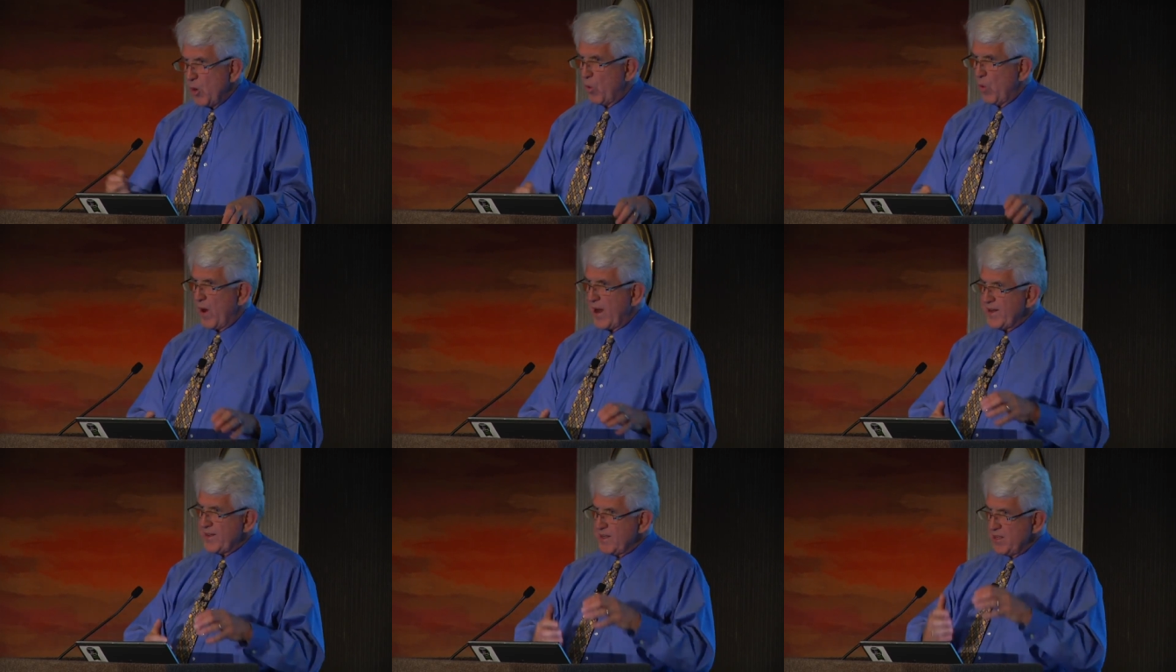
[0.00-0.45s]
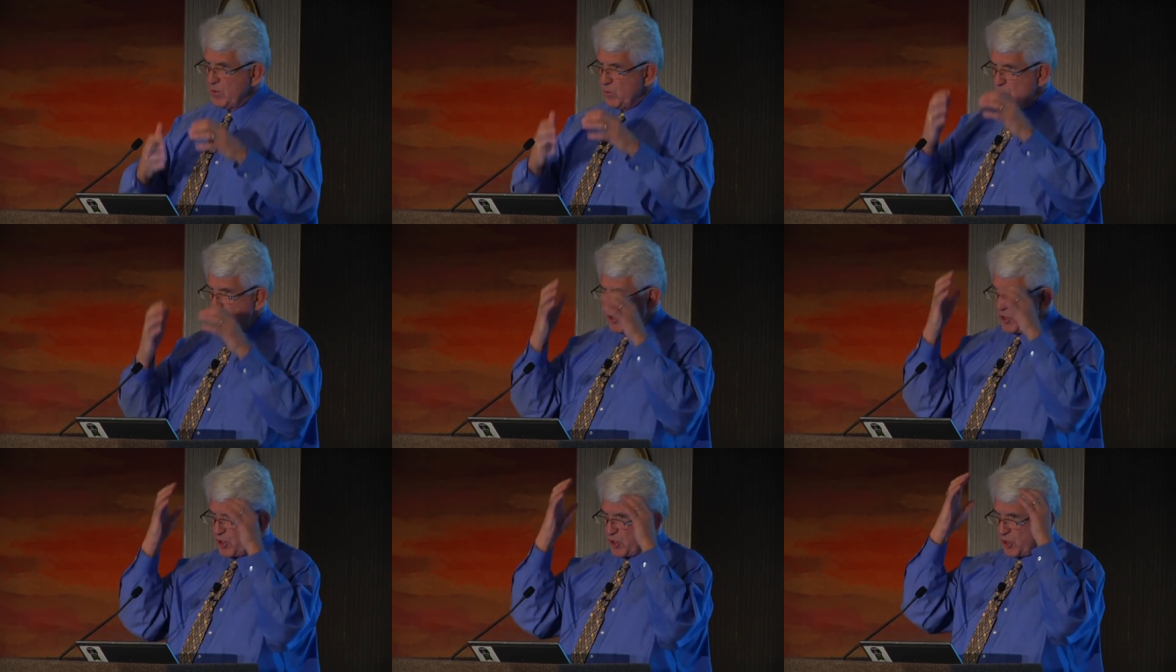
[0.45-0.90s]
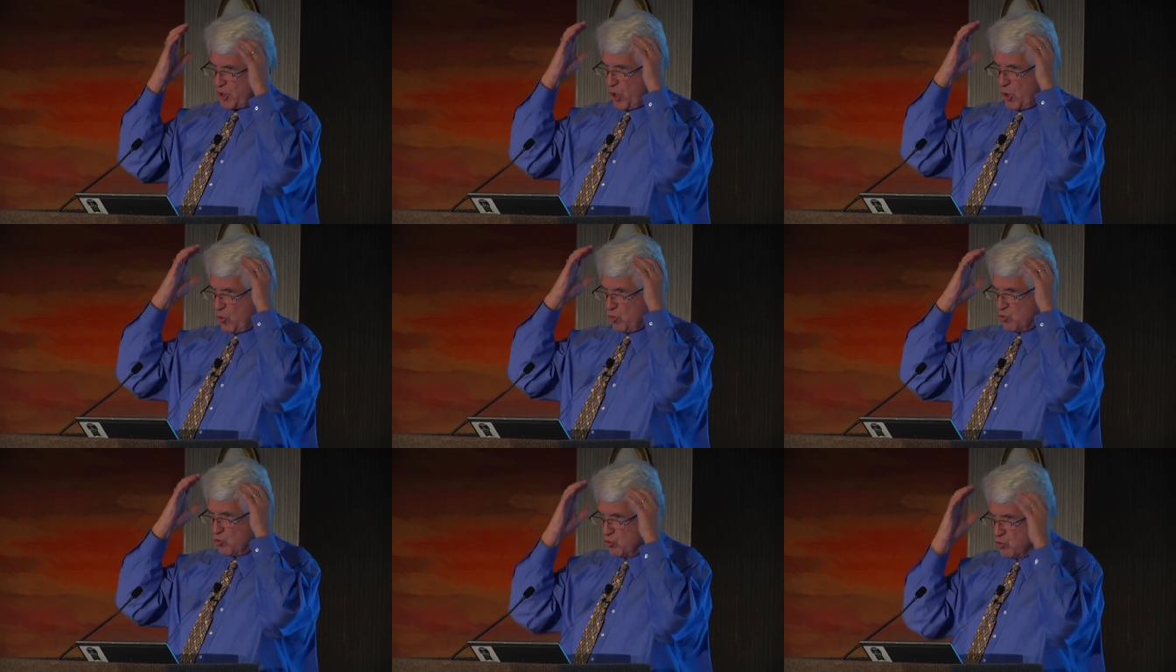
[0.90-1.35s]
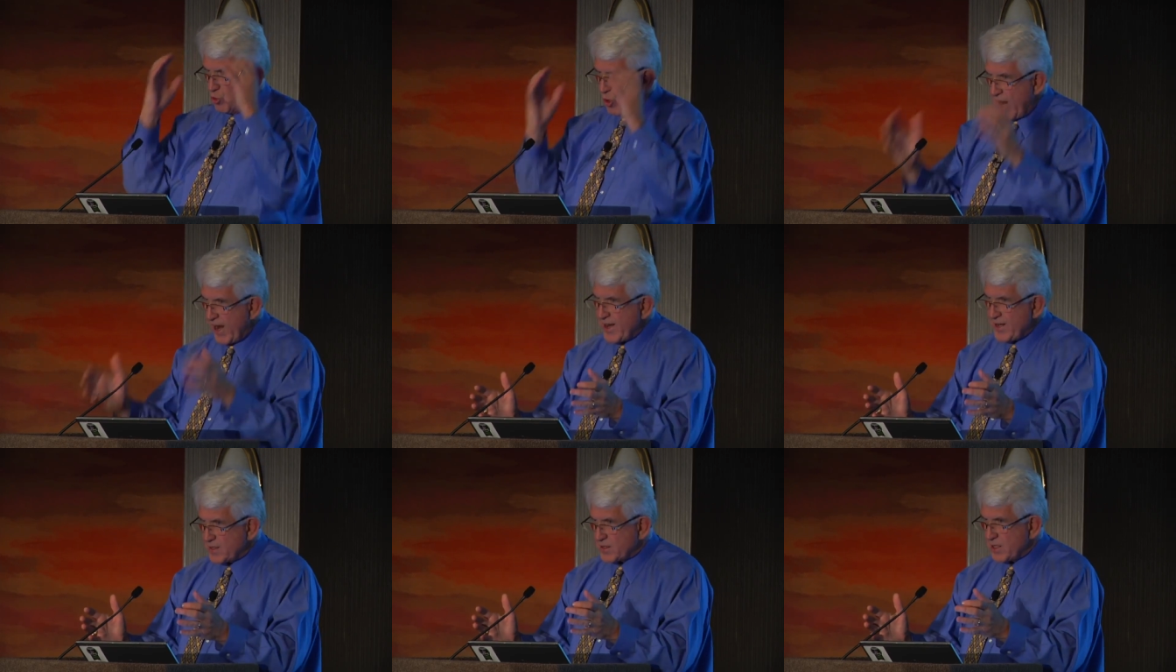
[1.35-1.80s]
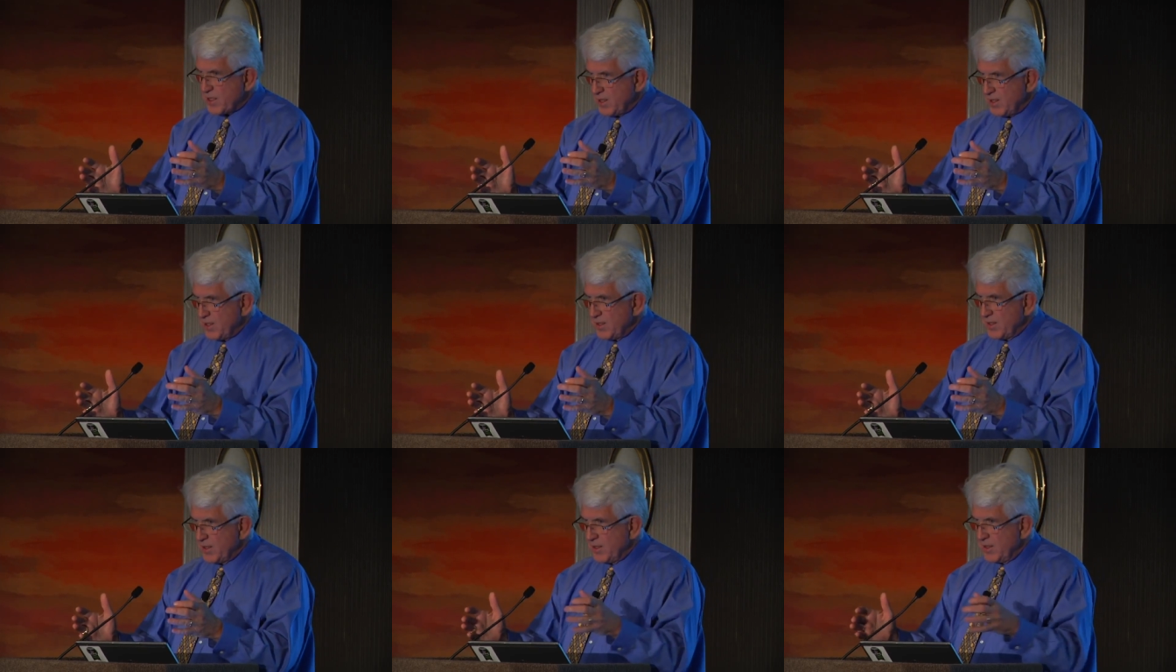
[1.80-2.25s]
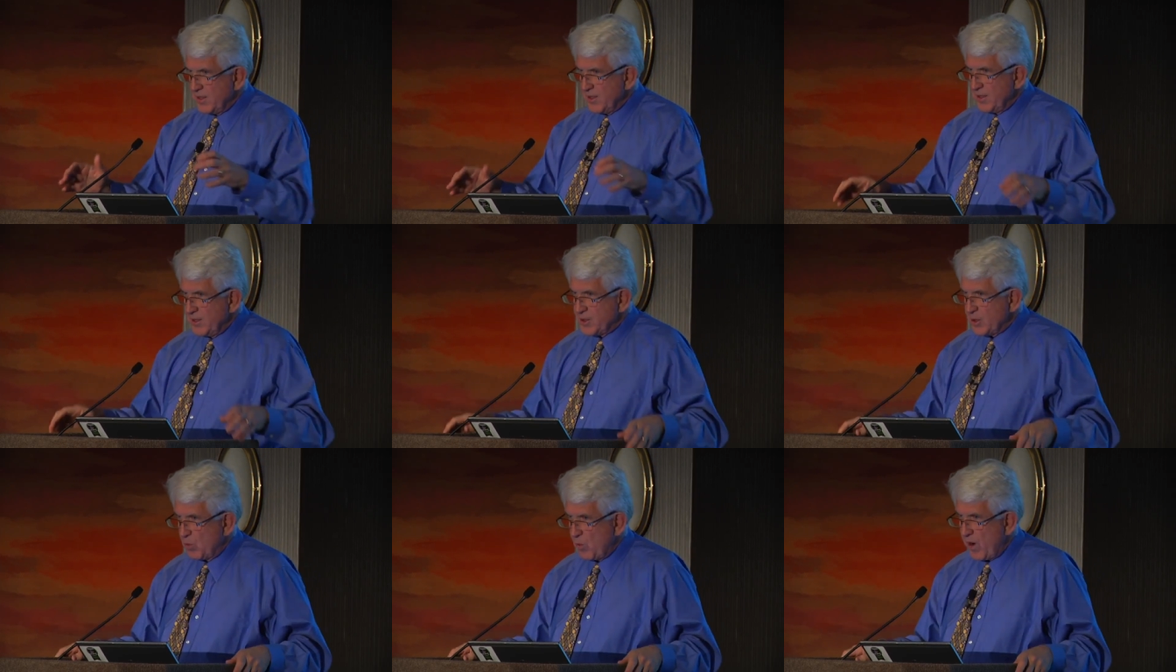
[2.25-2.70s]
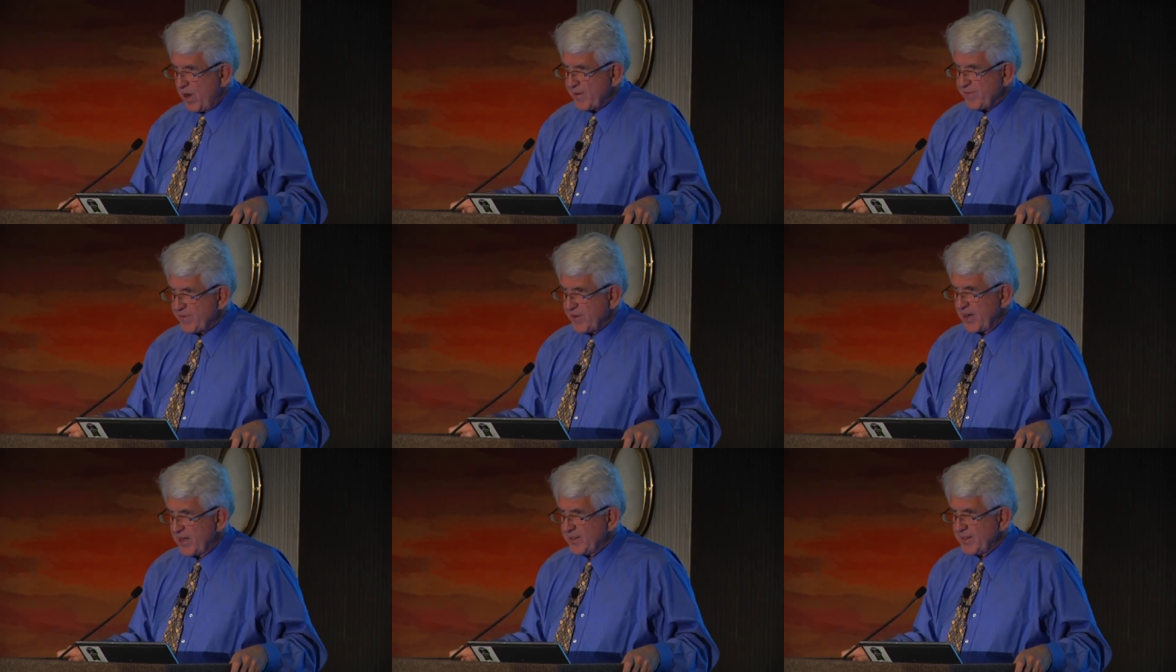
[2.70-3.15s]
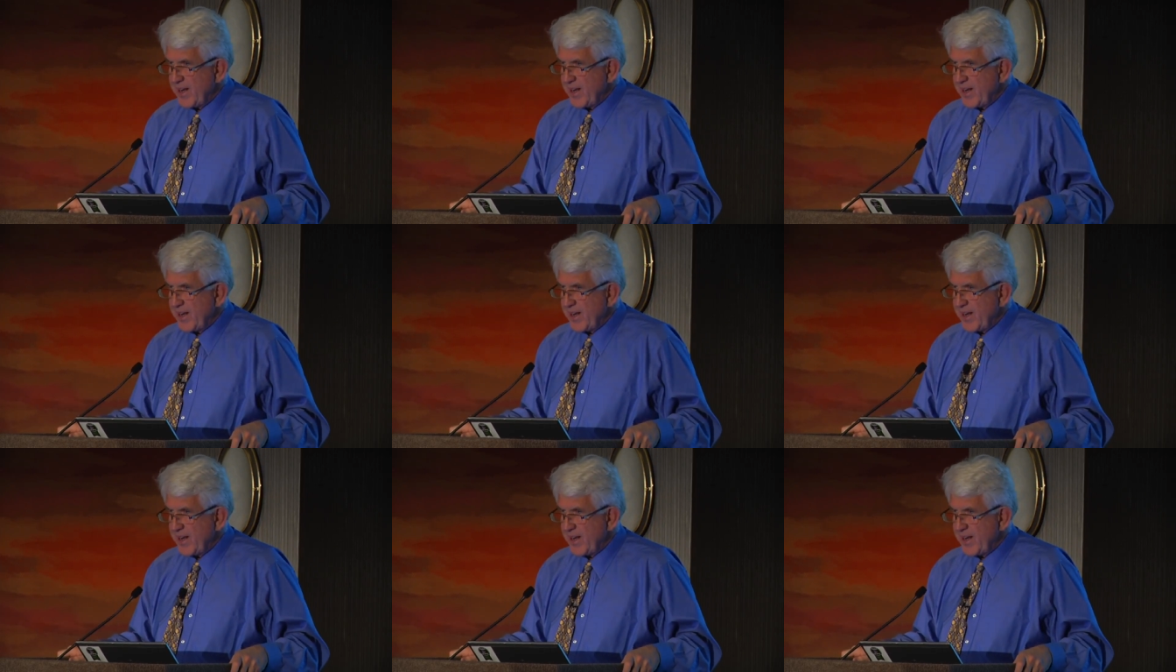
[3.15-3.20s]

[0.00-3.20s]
why didn't we just go right to Wi-Fi?